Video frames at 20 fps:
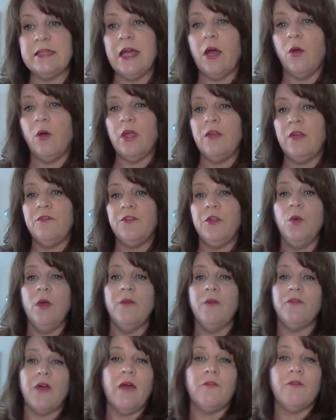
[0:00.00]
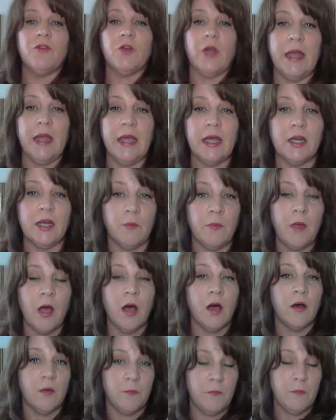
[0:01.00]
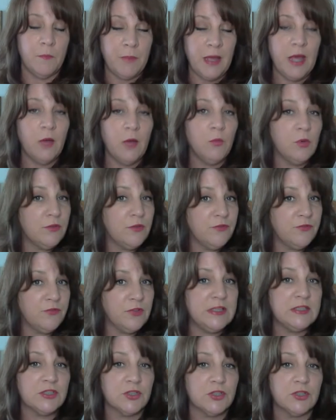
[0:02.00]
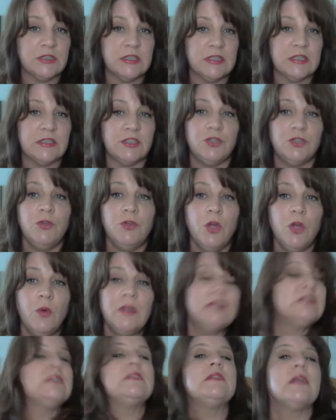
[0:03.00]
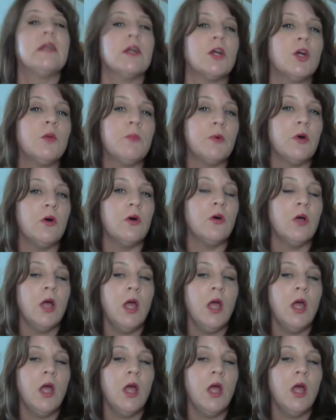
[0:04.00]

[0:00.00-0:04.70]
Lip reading: Now, if you have ever had a pet with fleas or ticks, you know it's terrible.